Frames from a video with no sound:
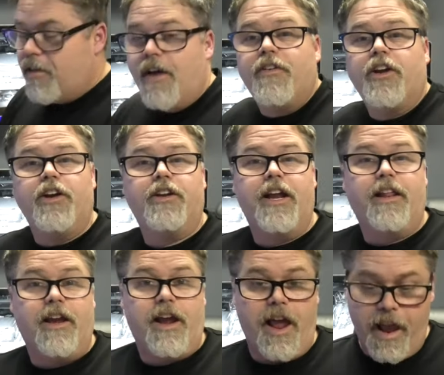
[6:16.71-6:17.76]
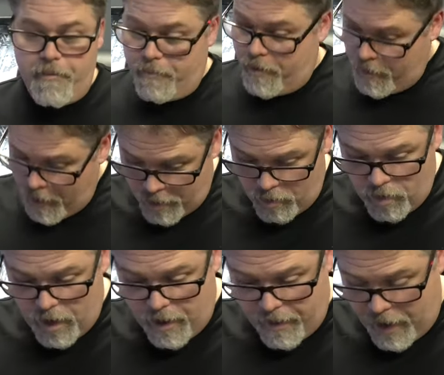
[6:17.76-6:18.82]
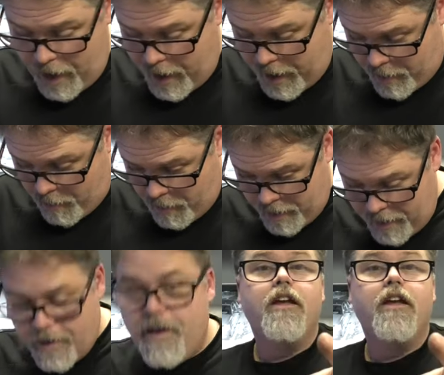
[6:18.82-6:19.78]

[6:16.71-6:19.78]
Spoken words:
having a good day like I am. Not doing anything I ain't doing, and...